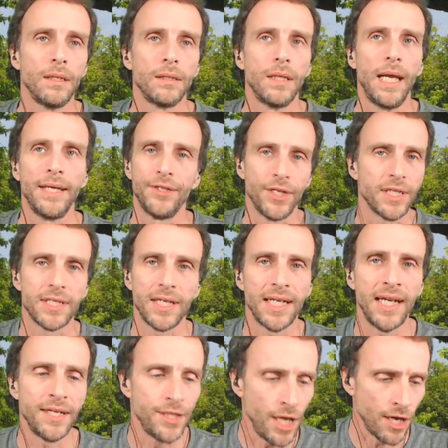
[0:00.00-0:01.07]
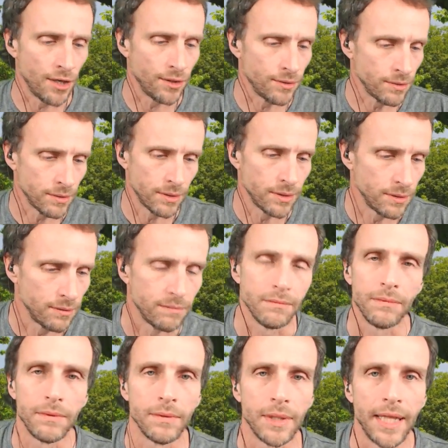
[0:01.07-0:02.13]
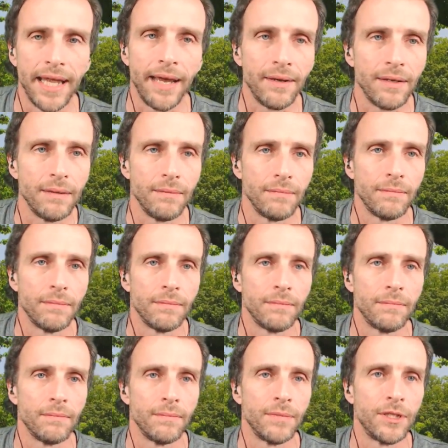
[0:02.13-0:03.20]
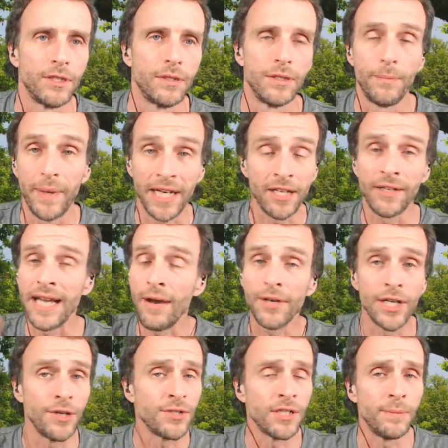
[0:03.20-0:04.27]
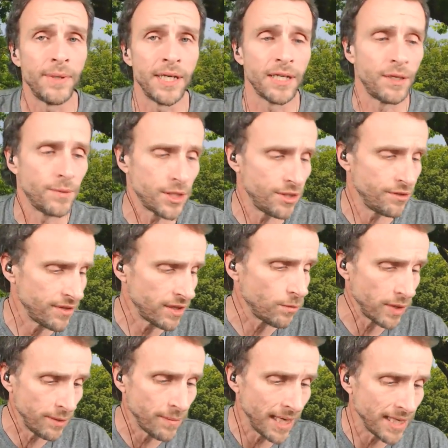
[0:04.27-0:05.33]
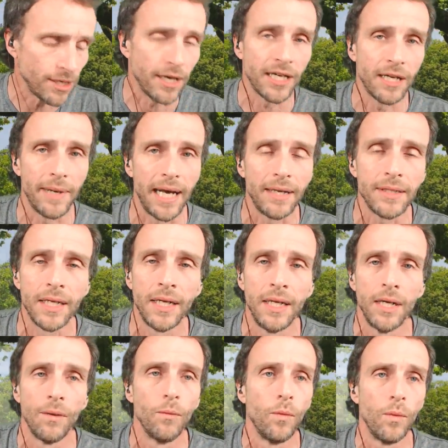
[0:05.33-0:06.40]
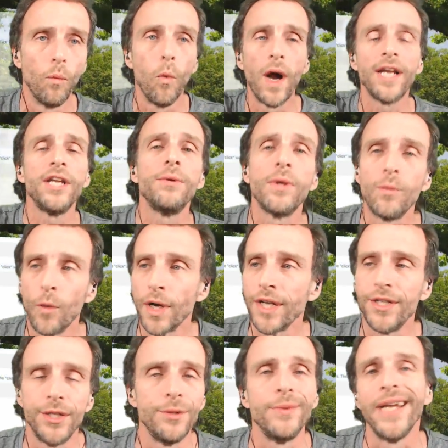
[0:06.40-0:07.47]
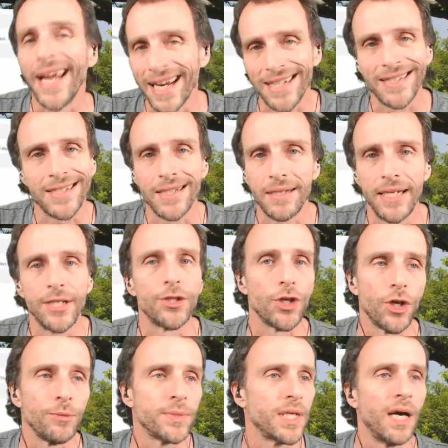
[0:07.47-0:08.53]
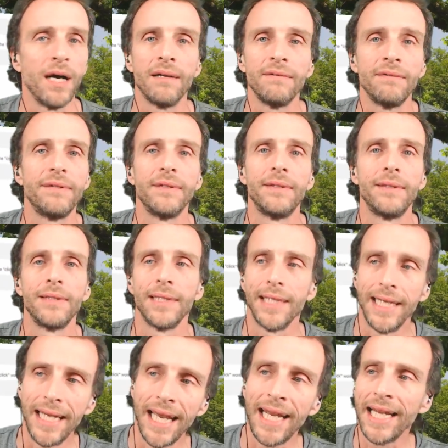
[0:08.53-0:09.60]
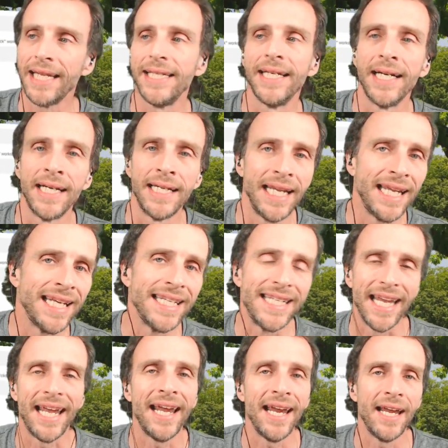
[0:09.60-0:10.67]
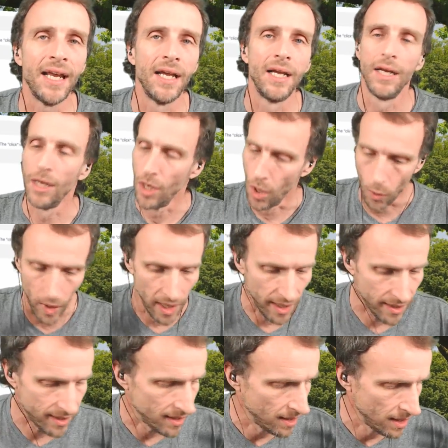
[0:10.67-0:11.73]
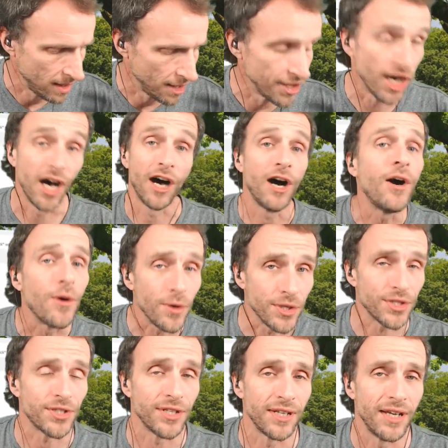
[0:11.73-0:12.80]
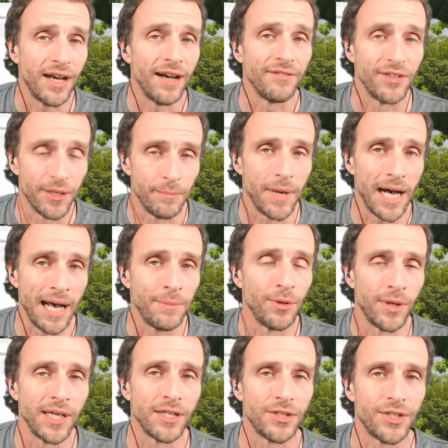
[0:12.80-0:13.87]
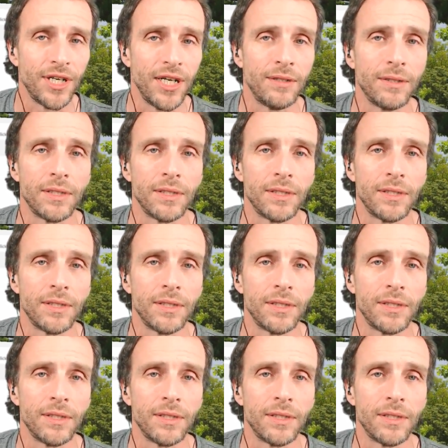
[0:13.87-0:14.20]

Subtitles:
And just, again, know that depending on how it goes and depending on what you feel, we may talk about what you would want to do next in terms of getting it done in a day with the host of The Bob Doyle Show.